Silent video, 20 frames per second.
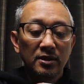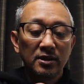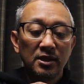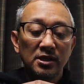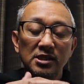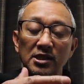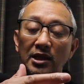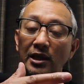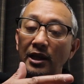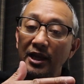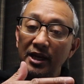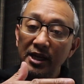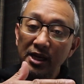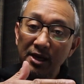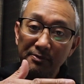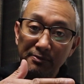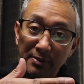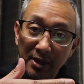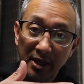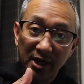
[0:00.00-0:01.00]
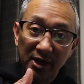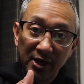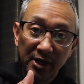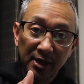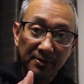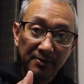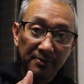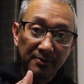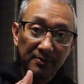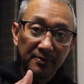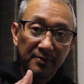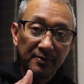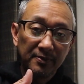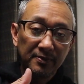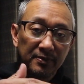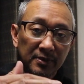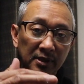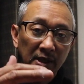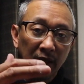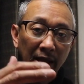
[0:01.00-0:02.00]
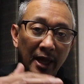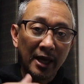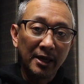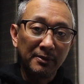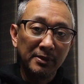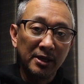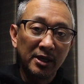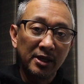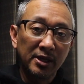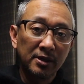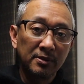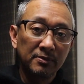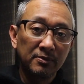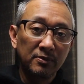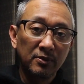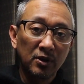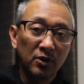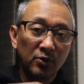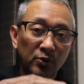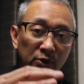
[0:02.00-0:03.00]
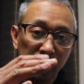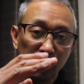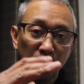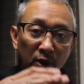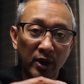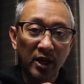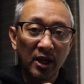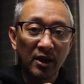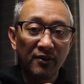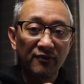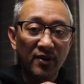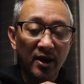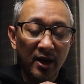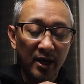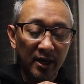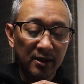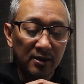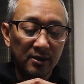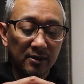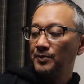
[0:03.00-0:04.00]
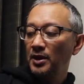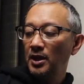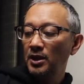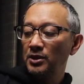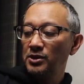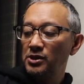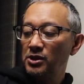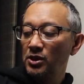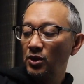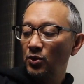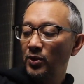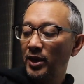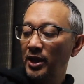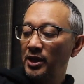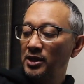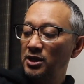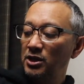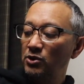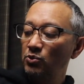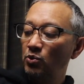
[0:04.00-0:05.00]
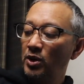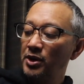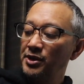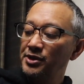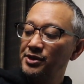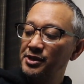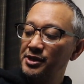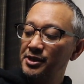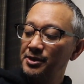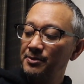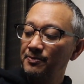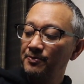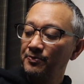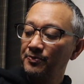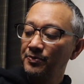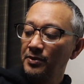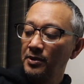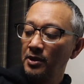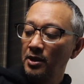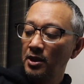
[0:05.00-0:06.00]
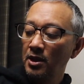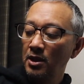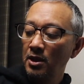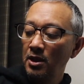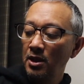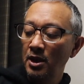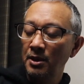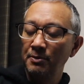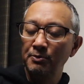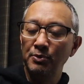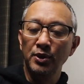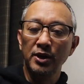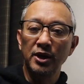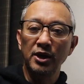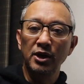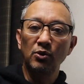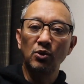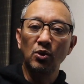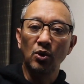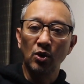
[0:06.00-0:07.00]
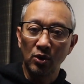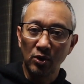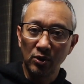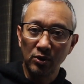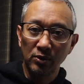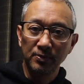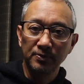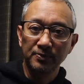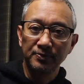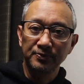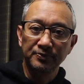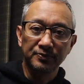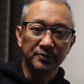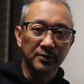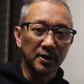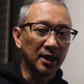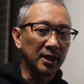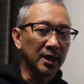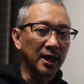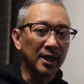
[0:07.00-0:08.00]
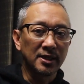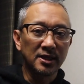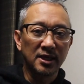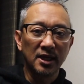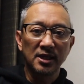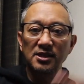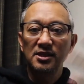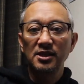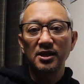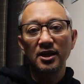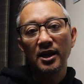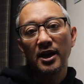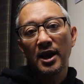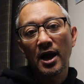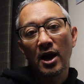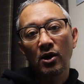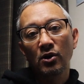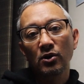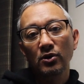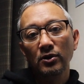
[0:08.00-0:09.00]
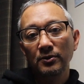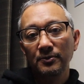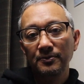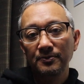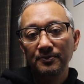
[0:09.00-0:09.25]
The selenium meter, the light meter, was working fine. And so what I did was I put in a roll and I tested it out.